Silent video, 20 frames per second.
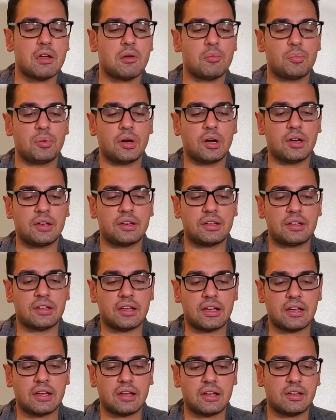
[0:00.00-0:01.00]
but
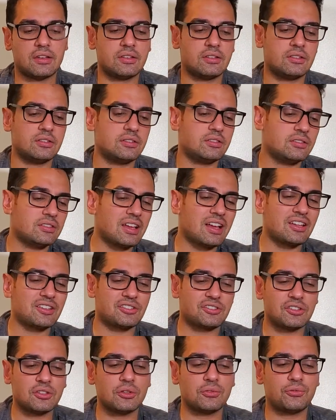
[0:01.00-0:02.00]
I
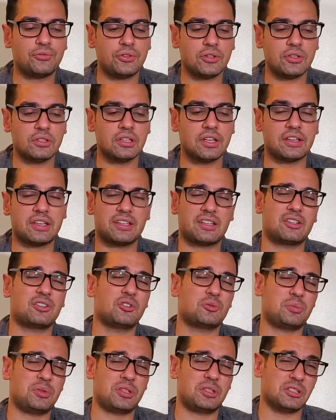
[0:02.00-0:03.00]
still feel like it
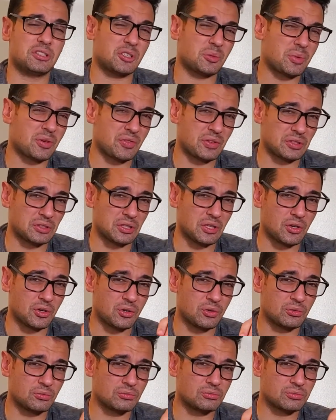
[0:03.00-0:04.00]
could be a little bit of a
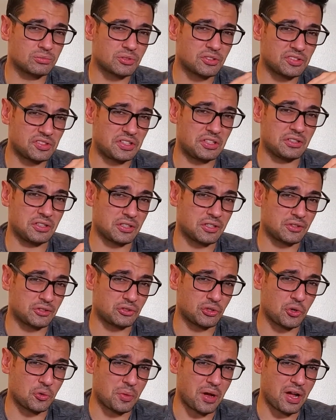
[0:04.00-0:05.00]
low ceiling in the
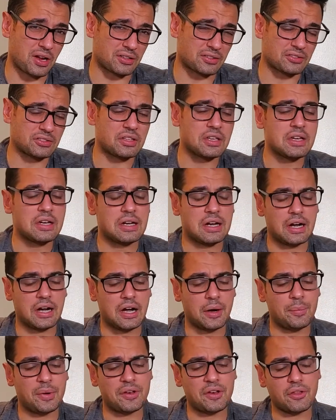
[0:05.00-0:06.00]
toe box.
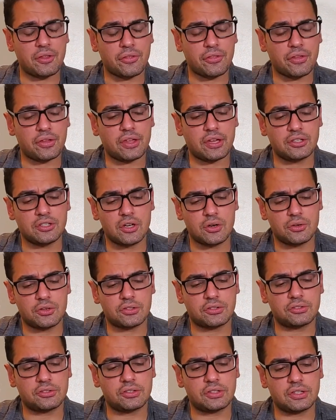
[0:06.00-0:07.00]
Another thing I
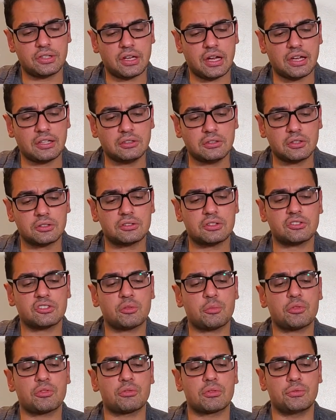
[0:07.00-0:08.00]
noticed, I looked at
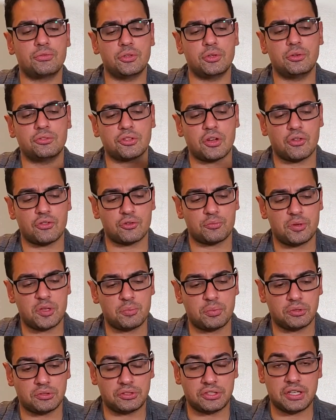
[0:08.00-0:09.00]
some of the reviews other
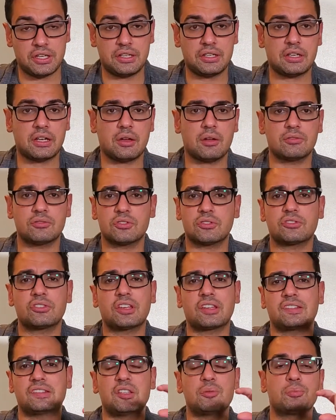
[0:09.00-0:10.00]
people did, just
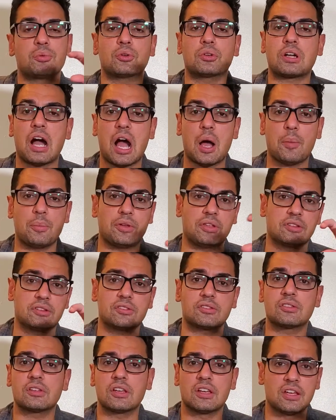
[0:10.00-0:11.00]
like simple
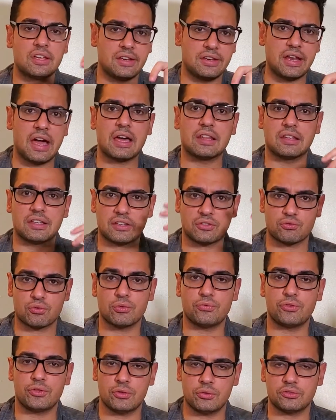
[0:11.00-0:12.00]
comments, not like
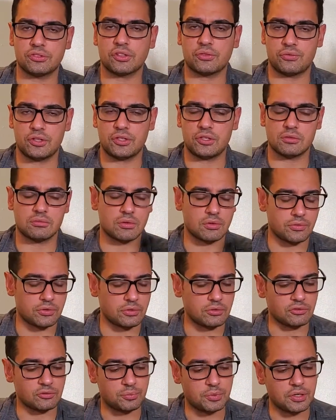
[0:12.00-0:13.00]
reviews, like video
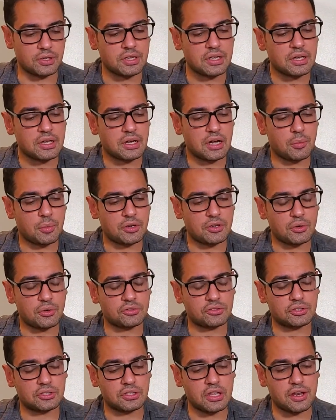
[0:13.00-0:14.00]
reviews. But I
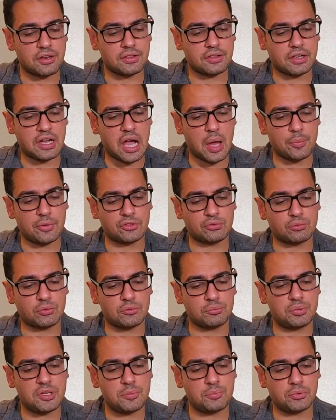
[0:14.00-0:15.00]
noticed in a lot of the comments when
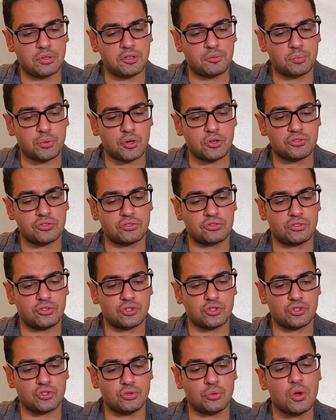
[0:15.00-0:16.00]
people had purchased the
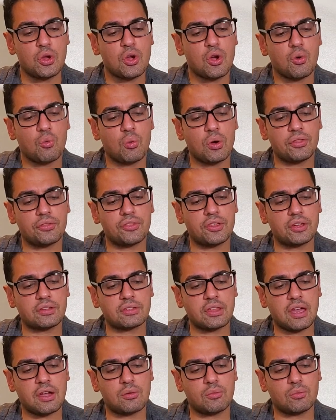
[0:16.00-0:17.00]
shoe, one thing
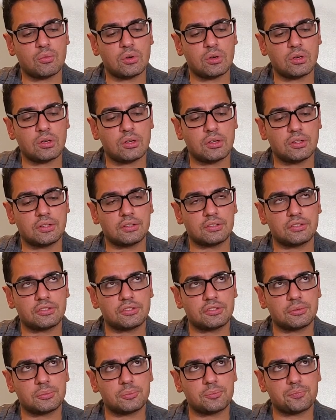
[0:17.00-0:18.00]
that
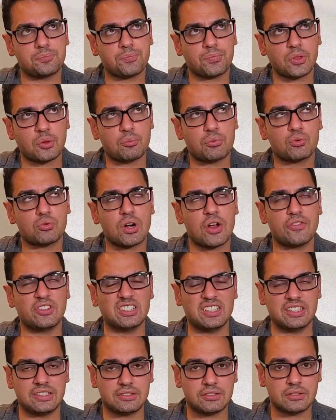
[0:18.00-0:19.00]
was
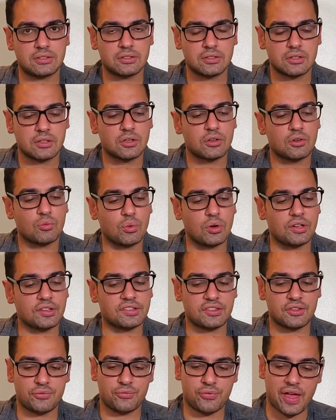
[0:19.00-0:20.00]
prevalent
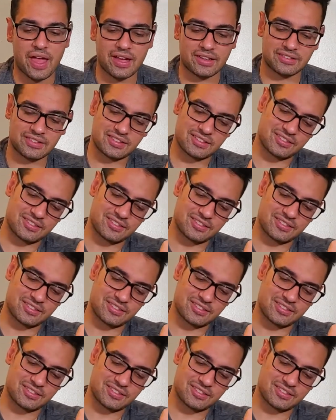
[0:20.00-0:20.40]
was the fact